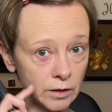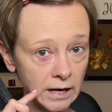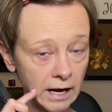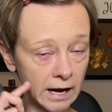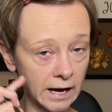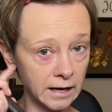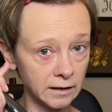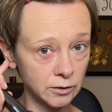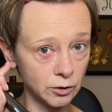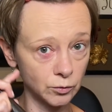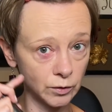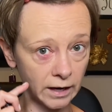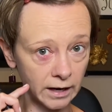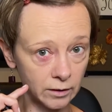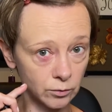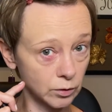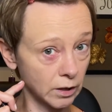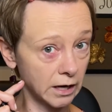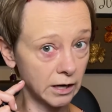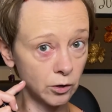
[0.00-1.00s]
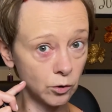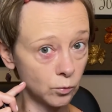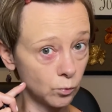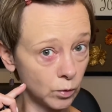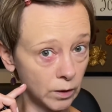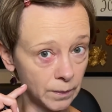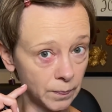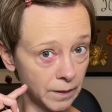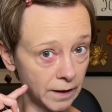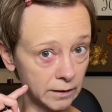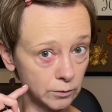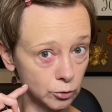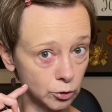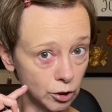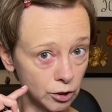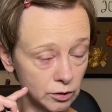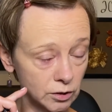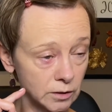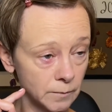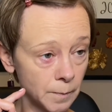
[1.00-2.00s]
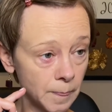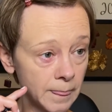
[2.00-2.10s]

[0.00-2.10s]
hollowed out. I don't want that look.